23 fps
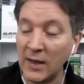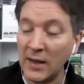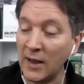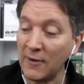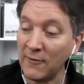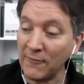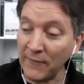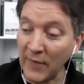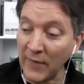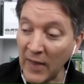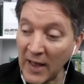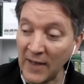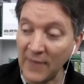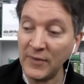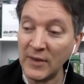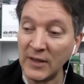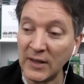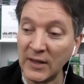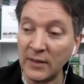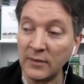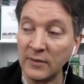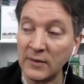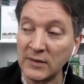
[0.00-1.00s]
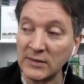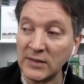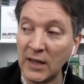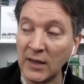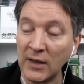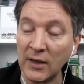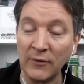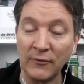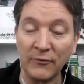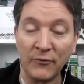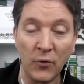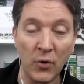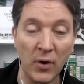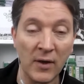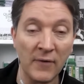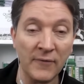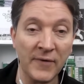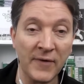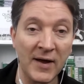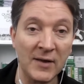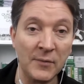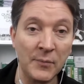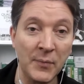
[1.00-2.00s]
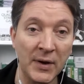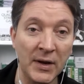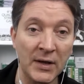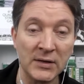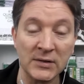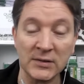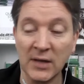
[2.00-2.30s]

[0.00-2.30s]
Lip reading: in the second 45 minutes